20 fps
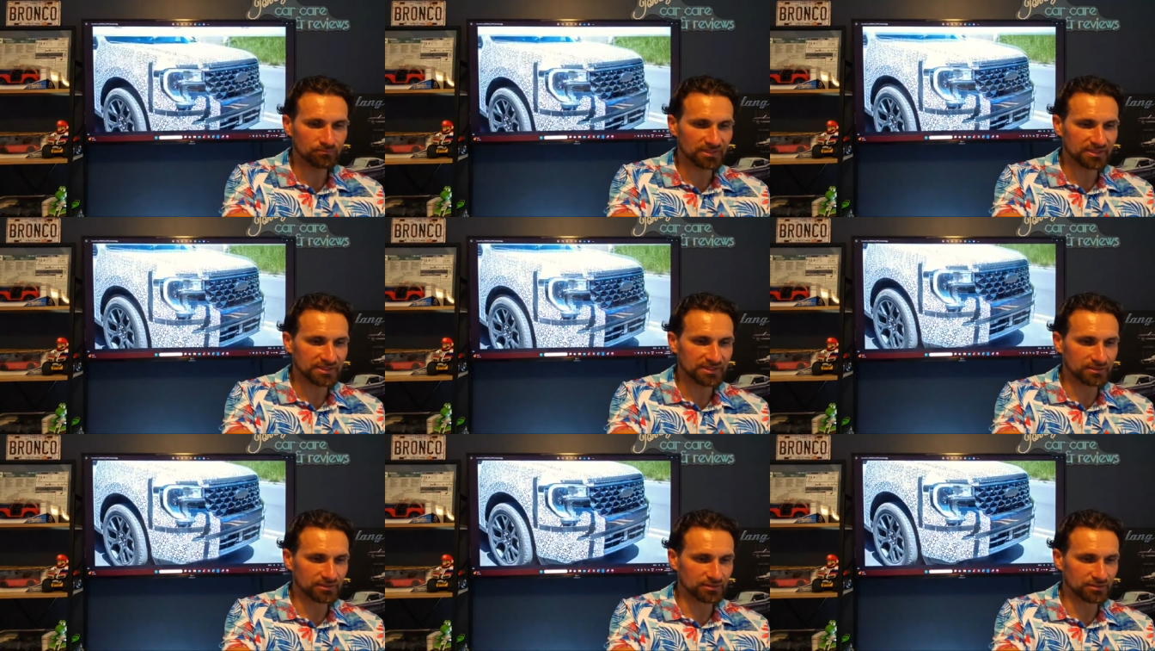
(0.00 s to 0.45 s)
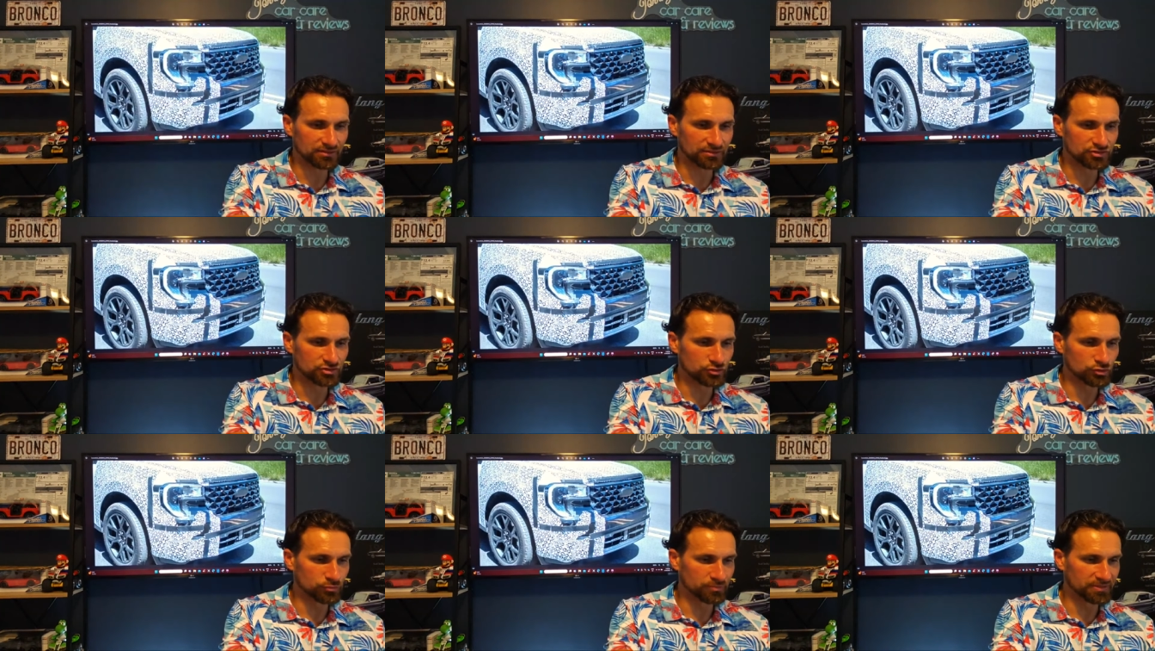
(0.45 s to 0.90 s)
Get a little
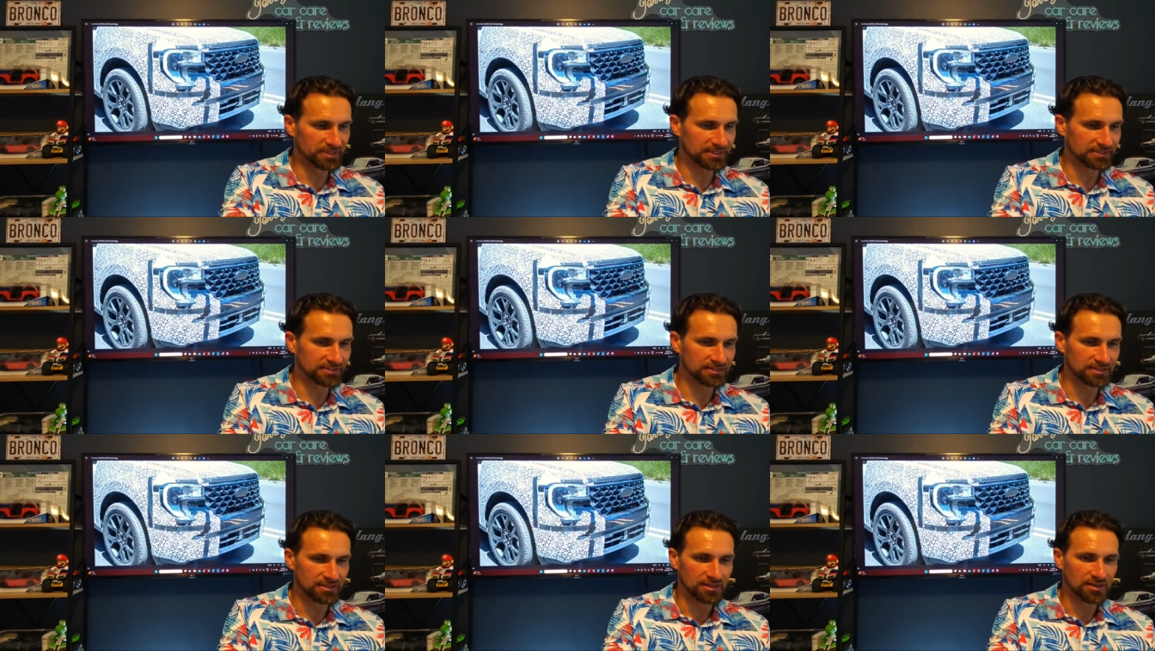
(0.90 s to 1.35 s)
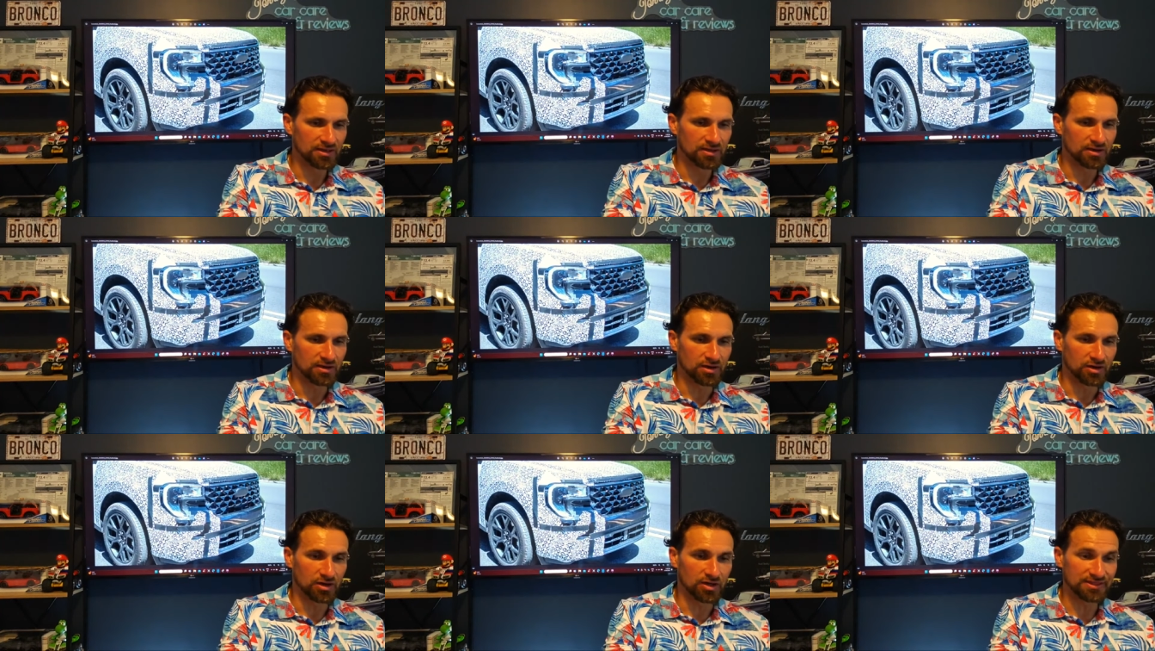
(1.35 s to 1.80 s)
zoom in
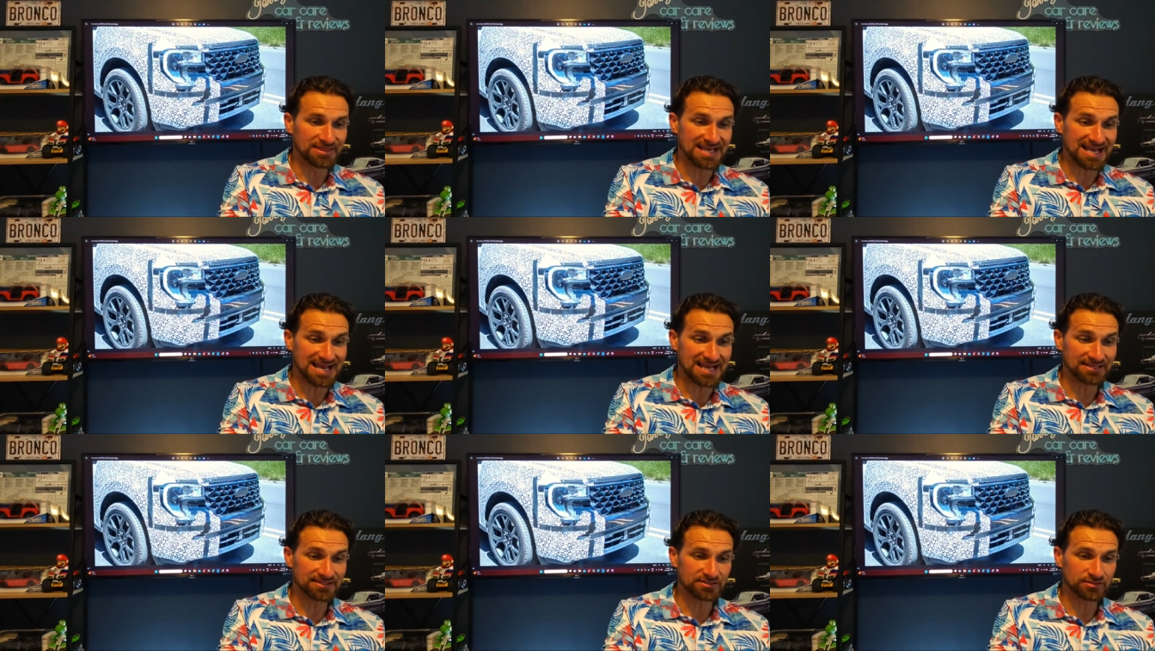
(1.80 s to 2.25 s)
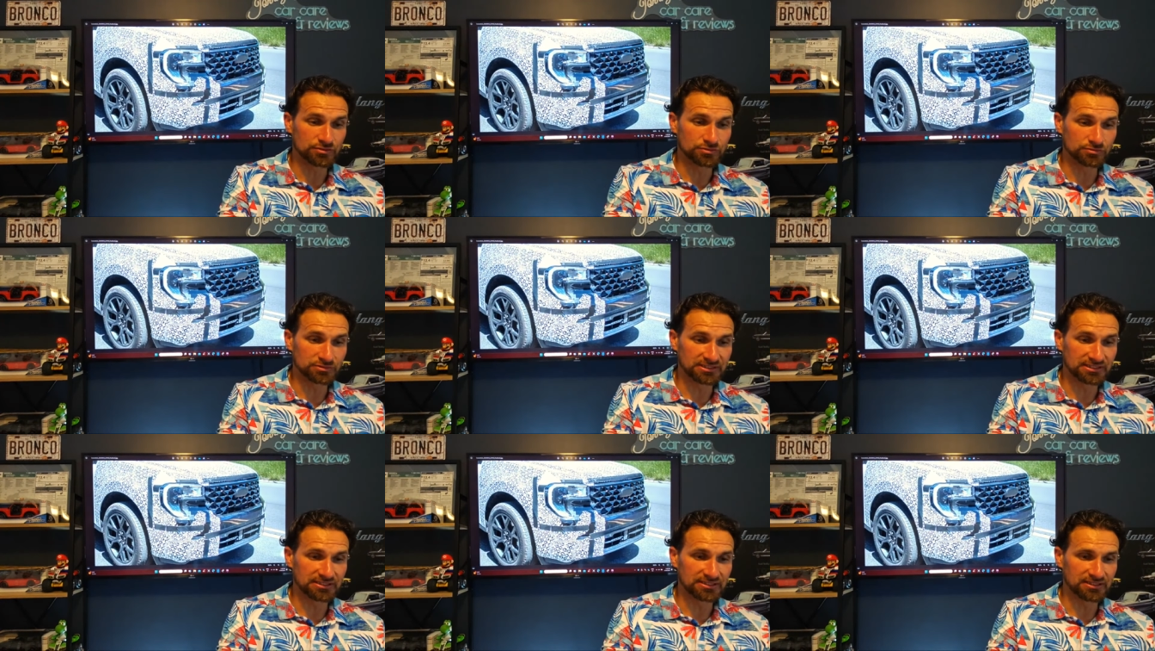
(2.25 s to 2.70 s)
on that
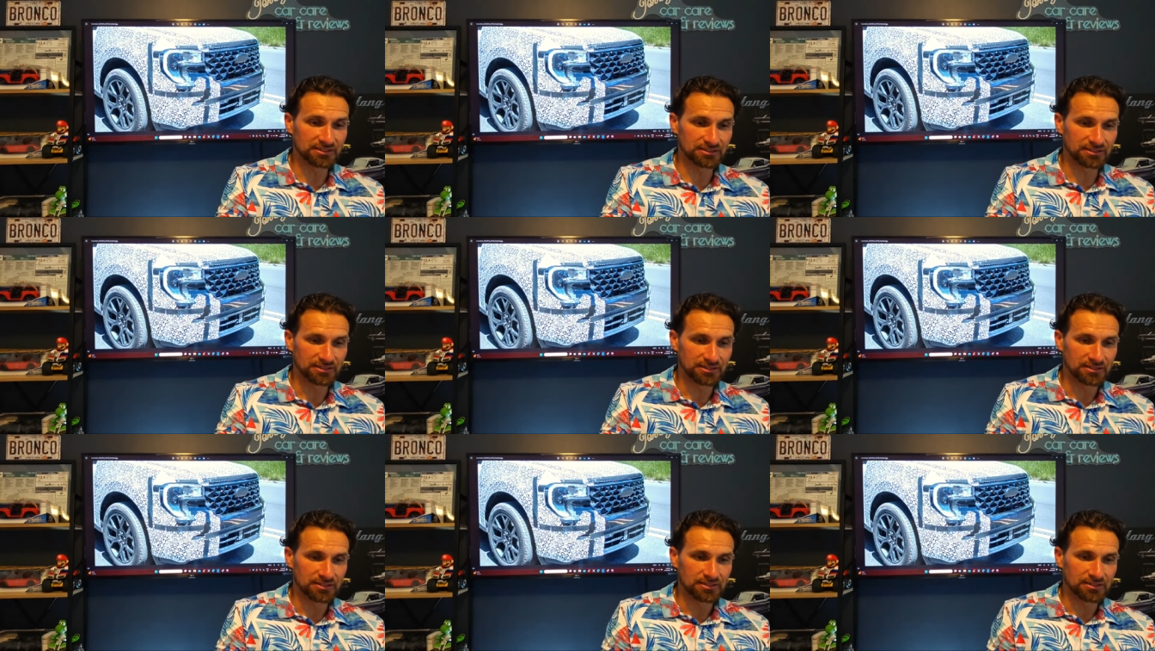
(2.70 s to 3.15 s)
grill